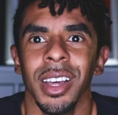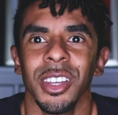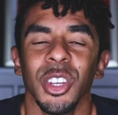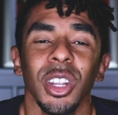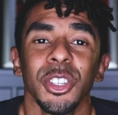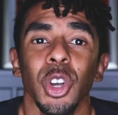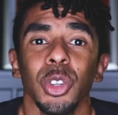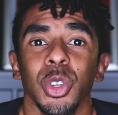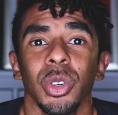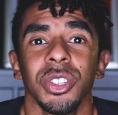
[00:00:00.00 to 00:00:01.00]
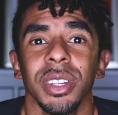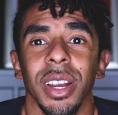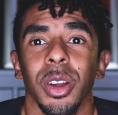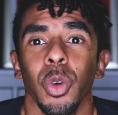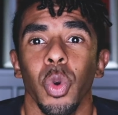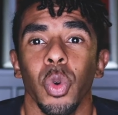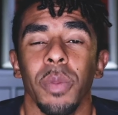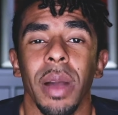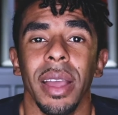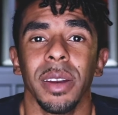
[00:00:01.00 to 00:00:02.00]
So let's go to a scenario where we're
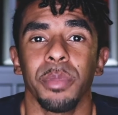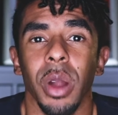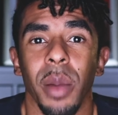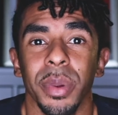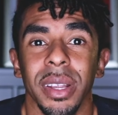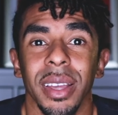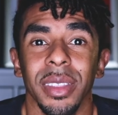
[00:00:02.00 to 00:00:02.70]
buying a property